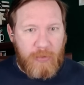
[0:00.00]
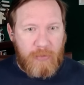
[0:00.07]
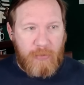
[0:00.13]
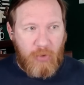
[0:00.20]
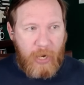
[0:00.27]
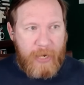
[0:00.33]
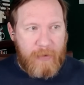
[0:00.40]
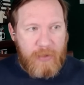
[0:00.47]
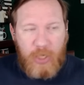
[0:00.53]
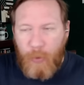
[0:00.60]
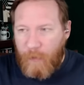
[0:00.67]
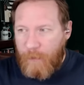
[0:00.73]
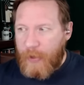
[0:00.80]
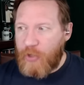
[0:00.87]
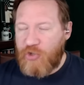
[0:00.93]
right?
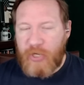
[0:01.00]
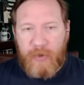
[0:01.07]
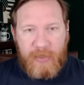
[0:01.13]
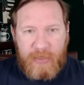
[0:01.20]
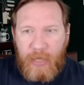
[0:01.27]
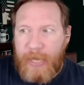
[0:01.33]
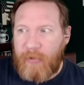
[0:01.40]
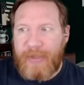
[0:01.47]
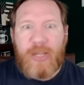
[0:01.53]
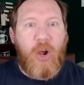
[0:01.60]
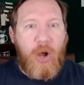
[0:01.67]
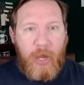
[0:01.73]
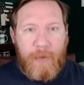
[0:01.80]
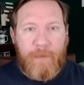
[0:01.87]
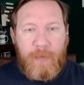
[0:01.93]
Stuart Fairchild is likely
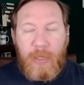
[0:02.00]
gone.